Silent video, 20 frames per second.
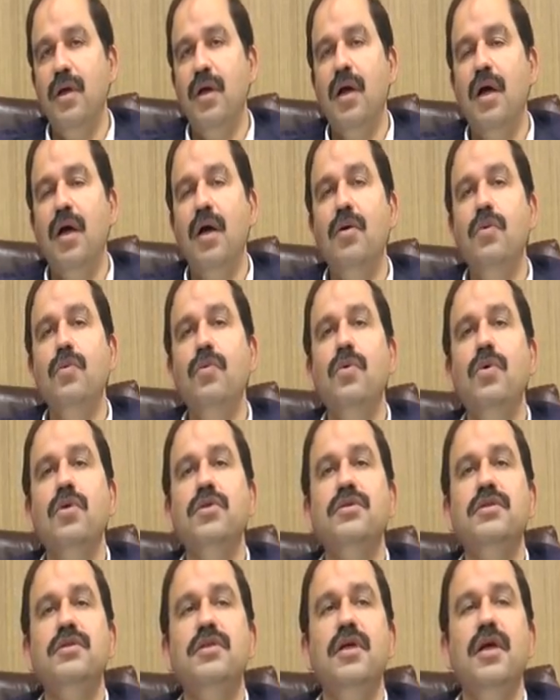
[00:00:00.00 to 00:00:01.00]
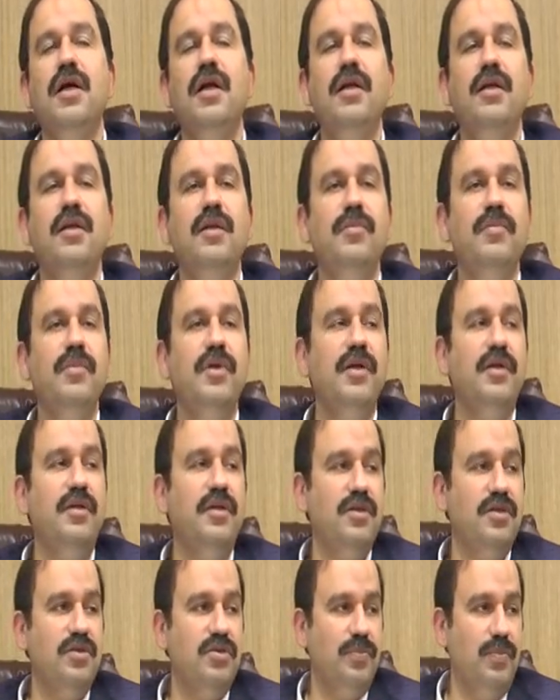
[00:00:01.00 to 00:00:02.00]
how was the ultimate
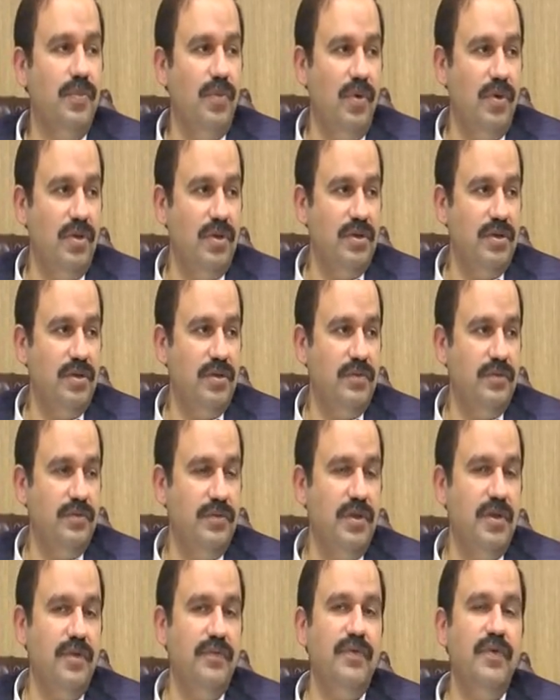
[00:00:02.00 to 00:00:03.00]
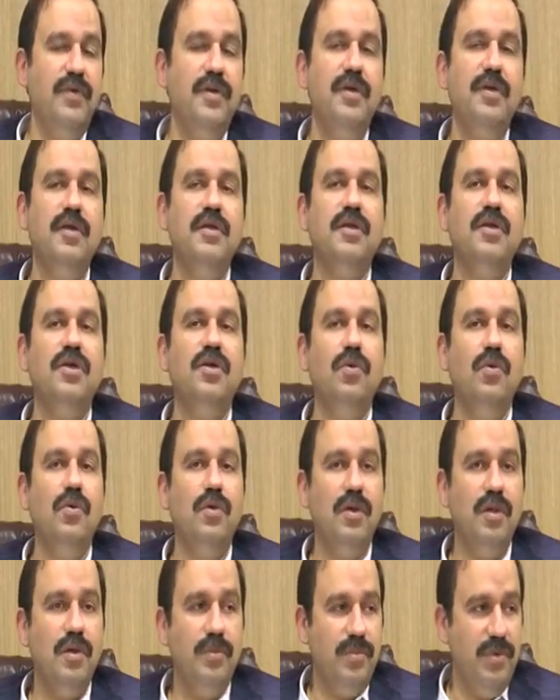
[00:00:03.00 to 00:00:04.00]
response, did we
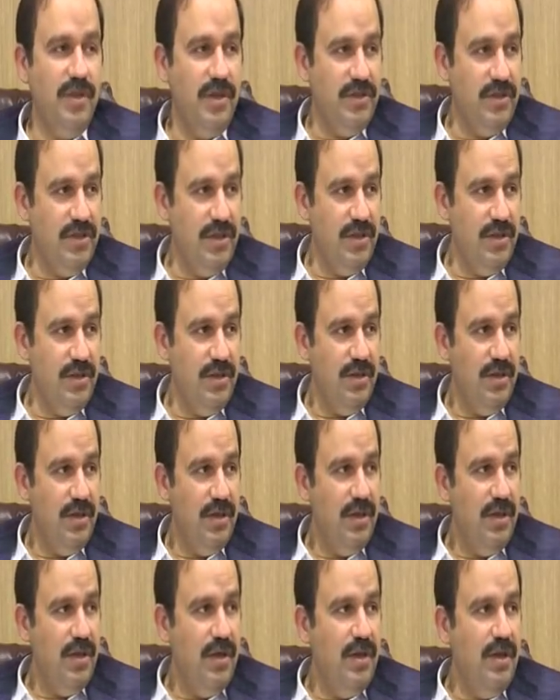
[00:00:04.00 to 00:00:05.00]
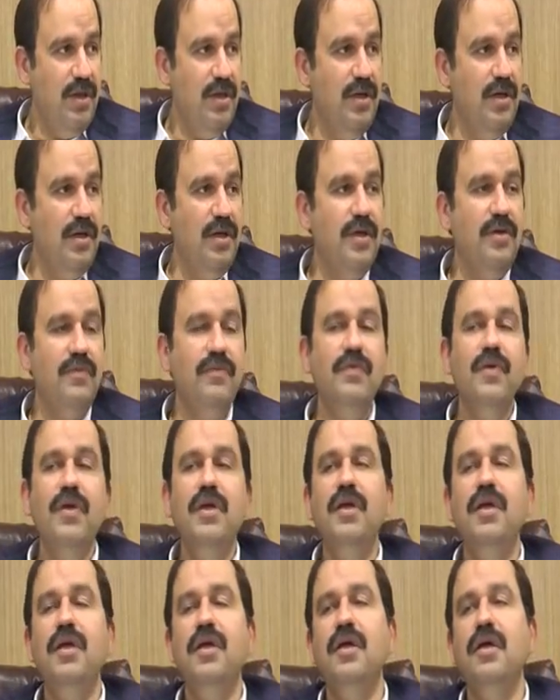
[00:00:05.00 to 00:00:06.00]
cure the patient, did
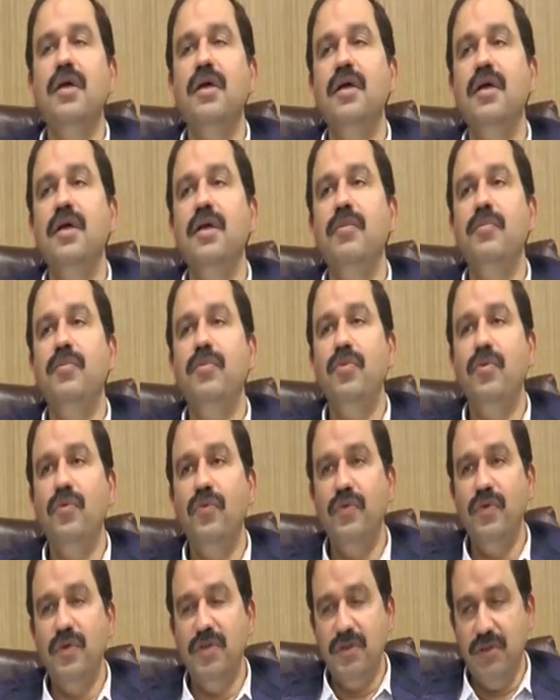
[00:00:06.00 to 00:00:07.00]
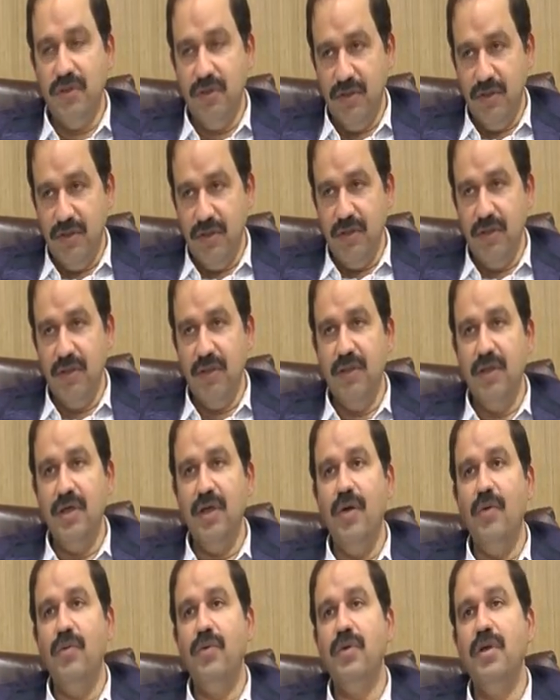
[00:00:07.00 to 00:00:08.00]
we improve his
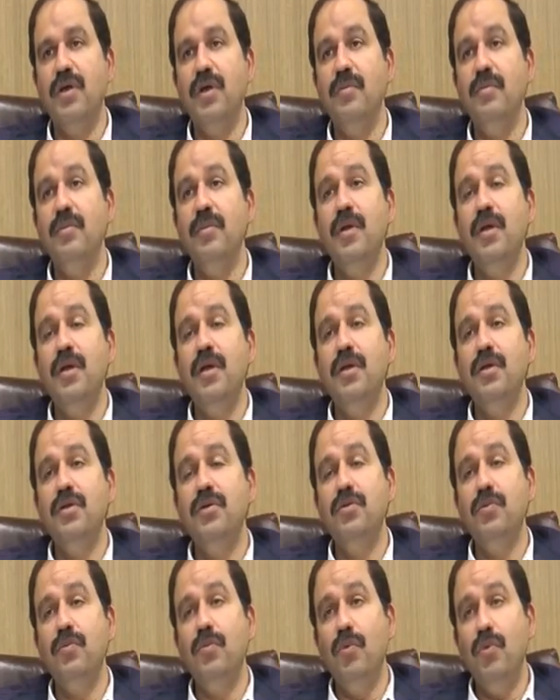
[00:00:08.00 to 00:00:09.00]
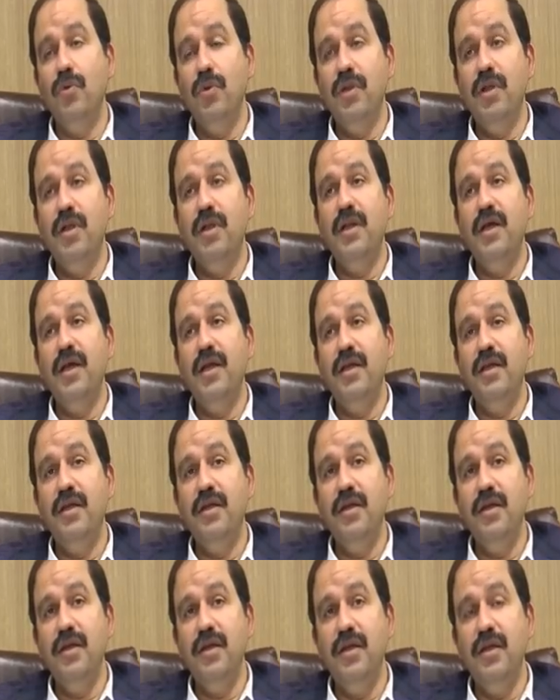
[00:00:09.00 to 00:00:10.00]
outcome. So more than
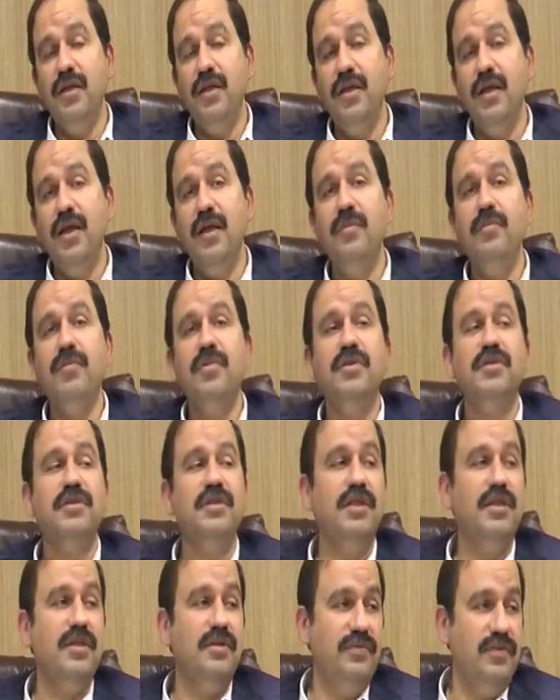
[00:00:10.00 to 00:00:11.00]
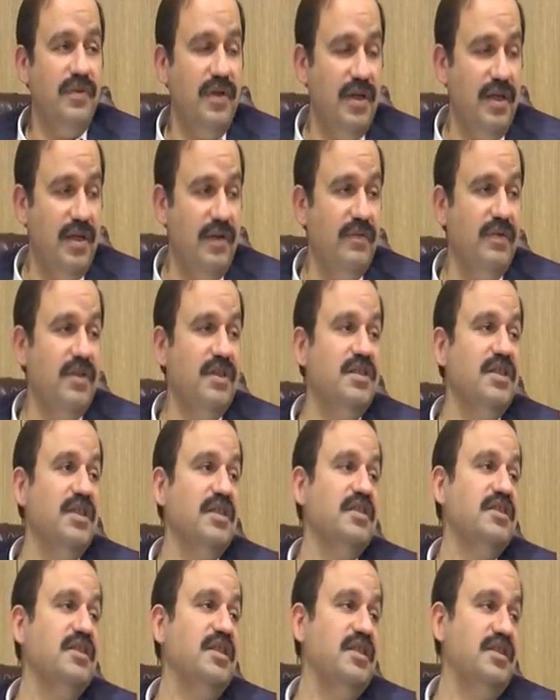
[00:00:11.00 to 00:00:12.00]
99% we are giving
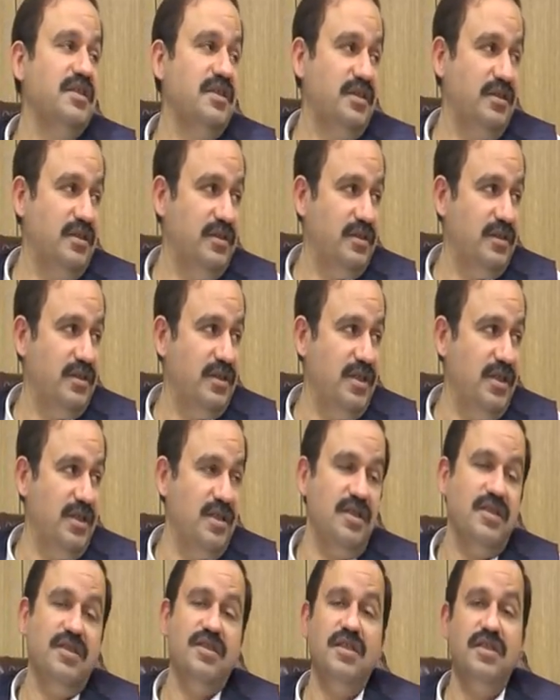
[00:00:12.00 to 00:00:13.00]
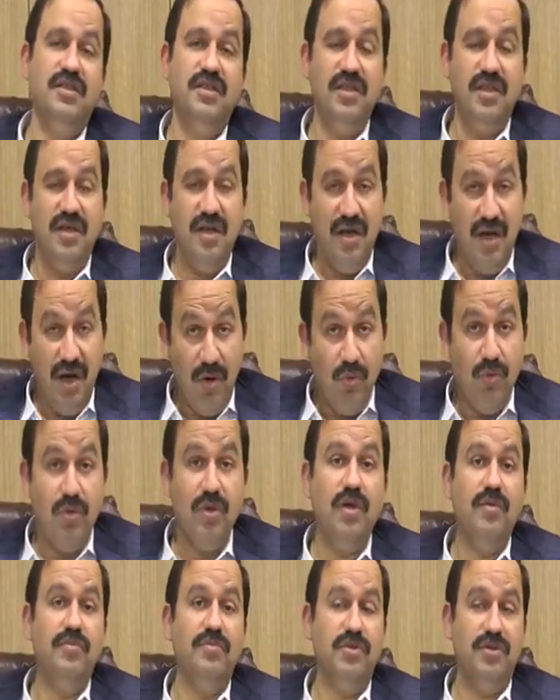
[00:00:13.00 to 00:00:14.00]
success in the surgical
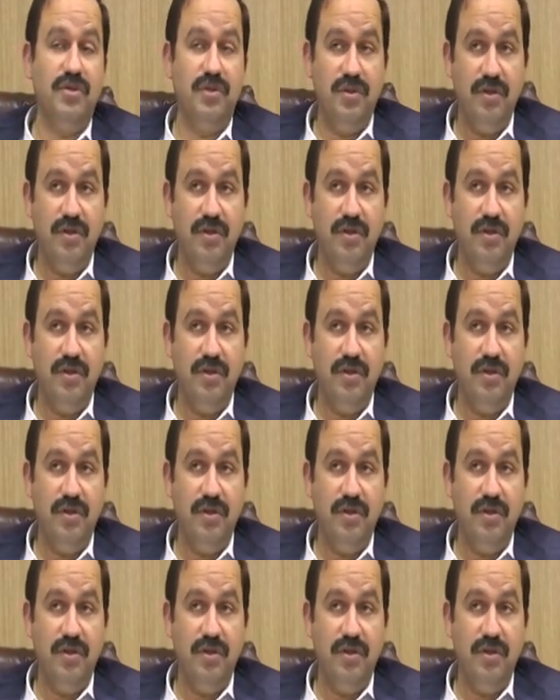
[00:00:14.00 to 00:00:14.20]
outcomes.